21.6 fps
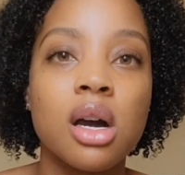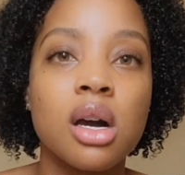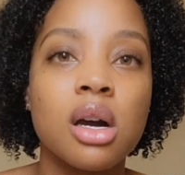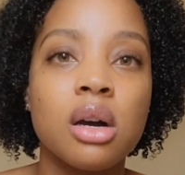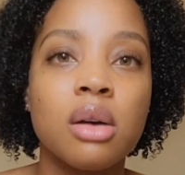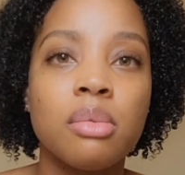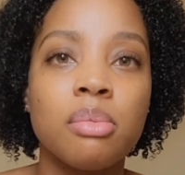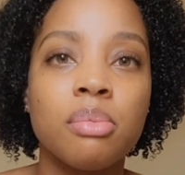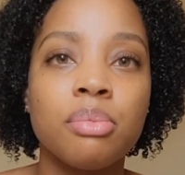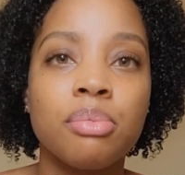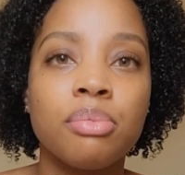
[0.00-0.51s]

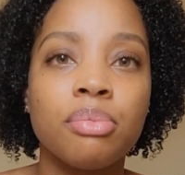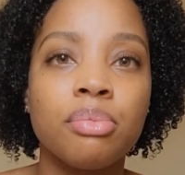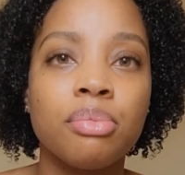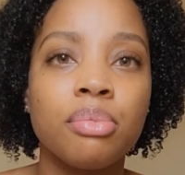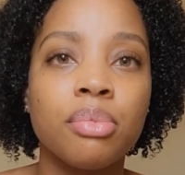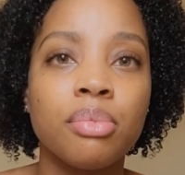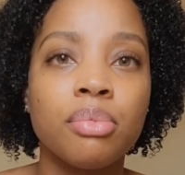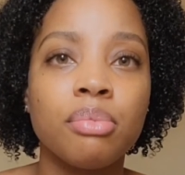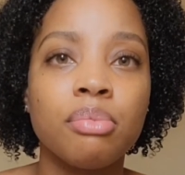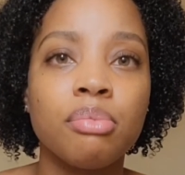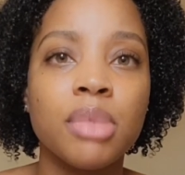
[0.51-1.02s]
um,
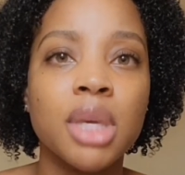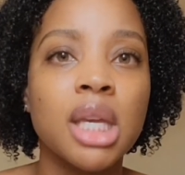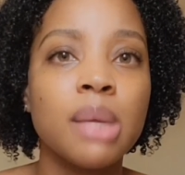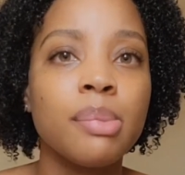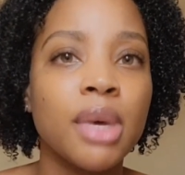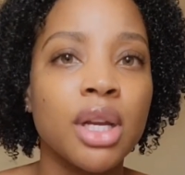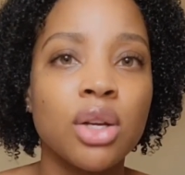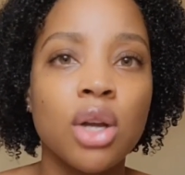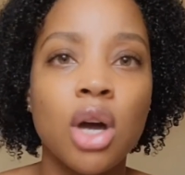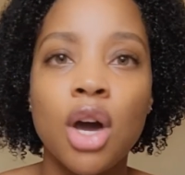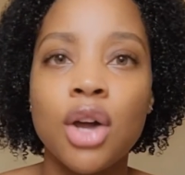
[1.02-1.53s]
me,
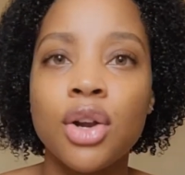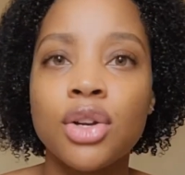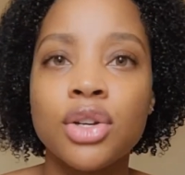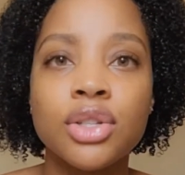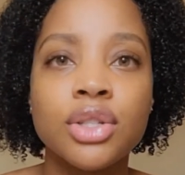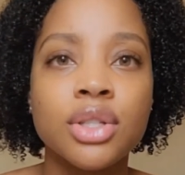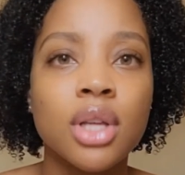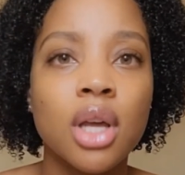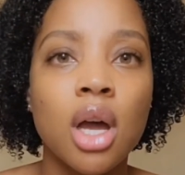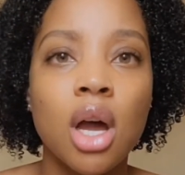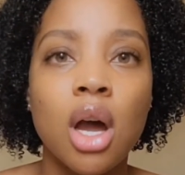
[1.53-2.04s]
my
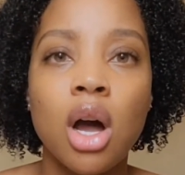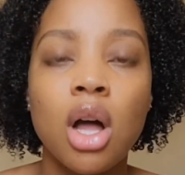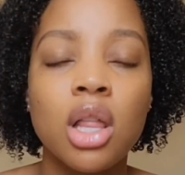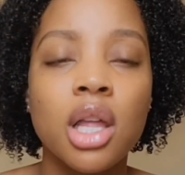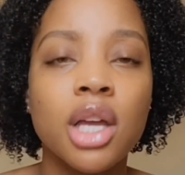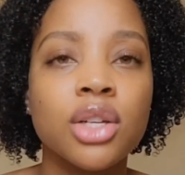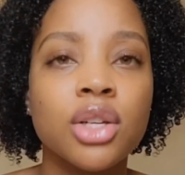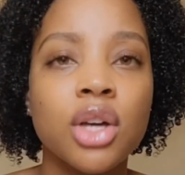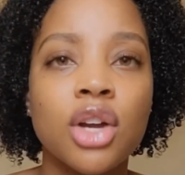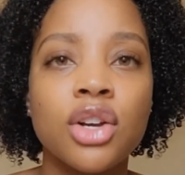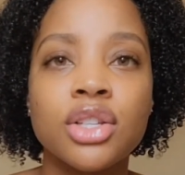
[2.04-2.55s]
daughters,
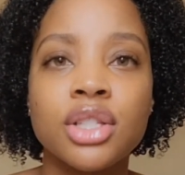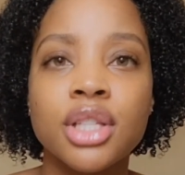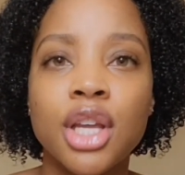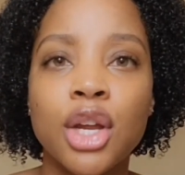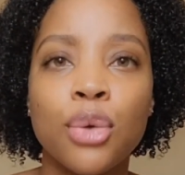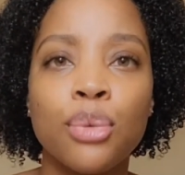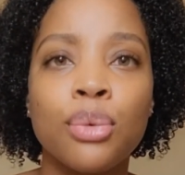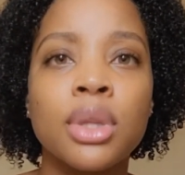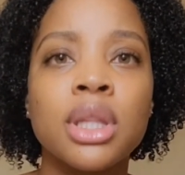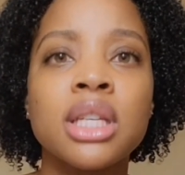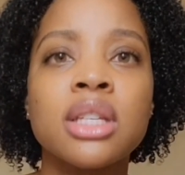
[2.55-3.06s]
all our daughters'
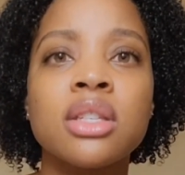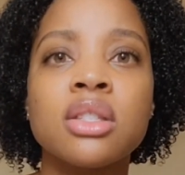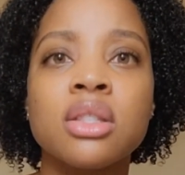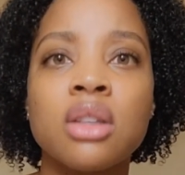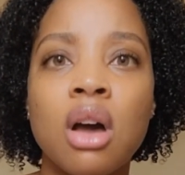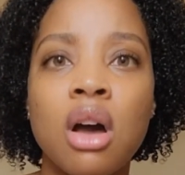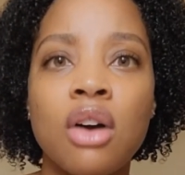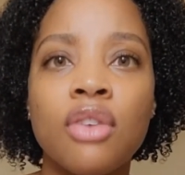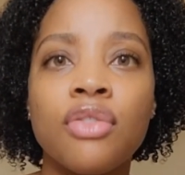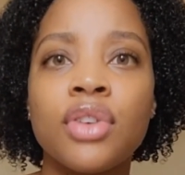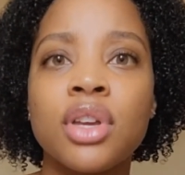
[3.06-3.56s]
hair really
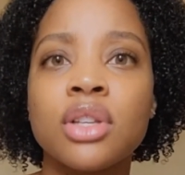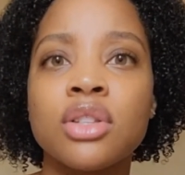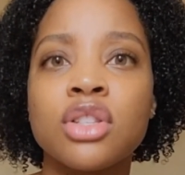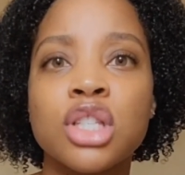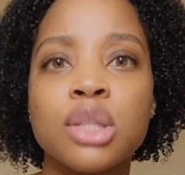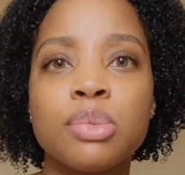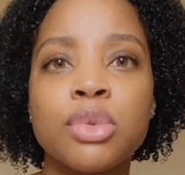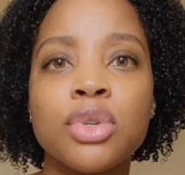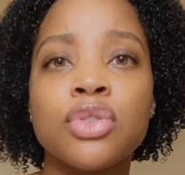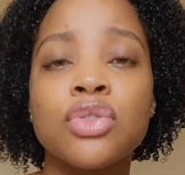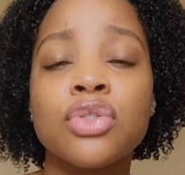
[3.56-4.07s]
soft and
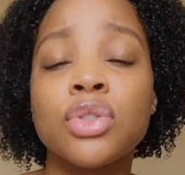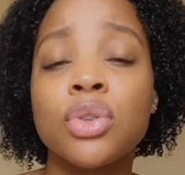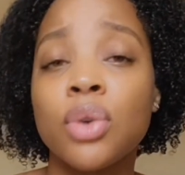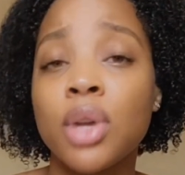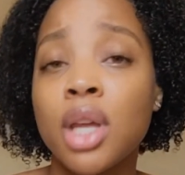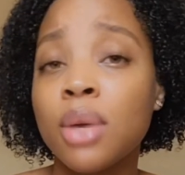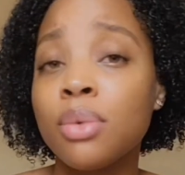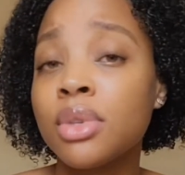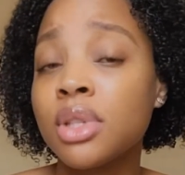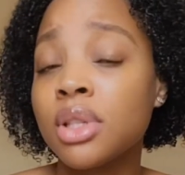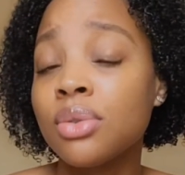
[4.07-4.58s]
smooth. So
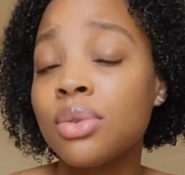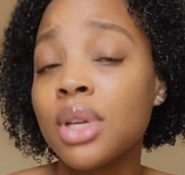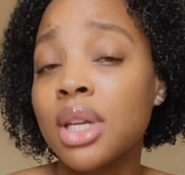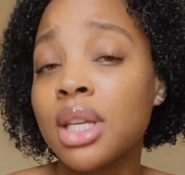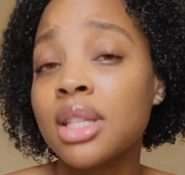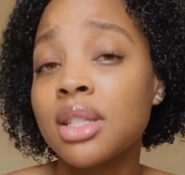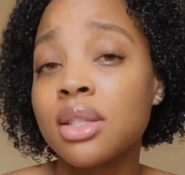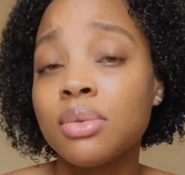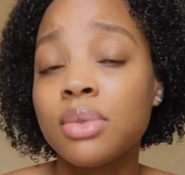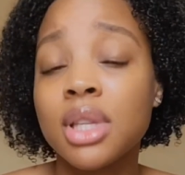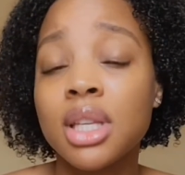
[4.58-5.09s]
it was a,
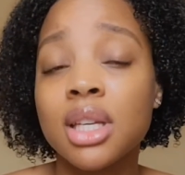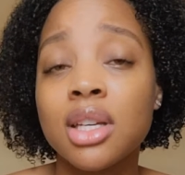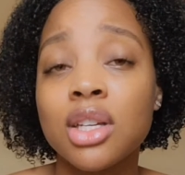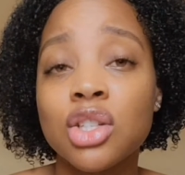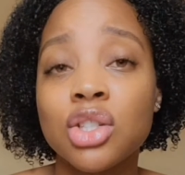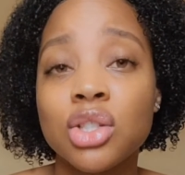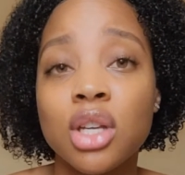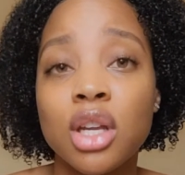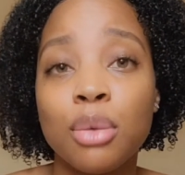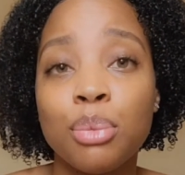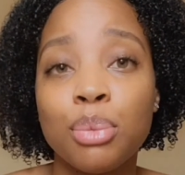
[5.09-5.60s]
it's a really
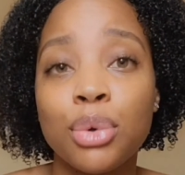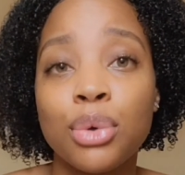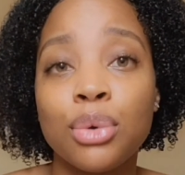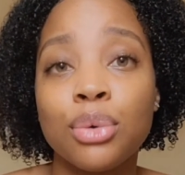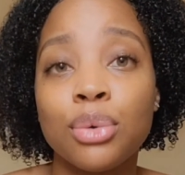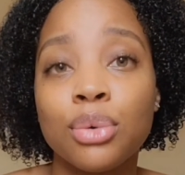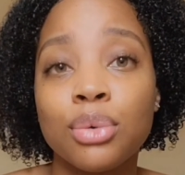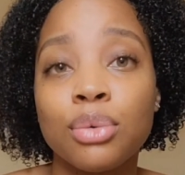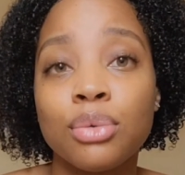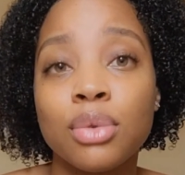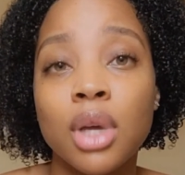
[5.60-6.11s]
good
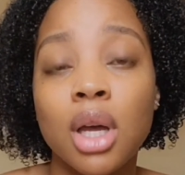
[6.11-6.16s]
shampoo.